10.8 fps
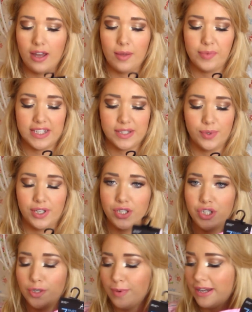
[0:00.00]
These were
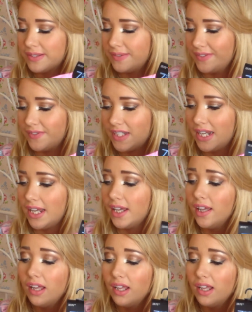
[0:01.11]
£2.50.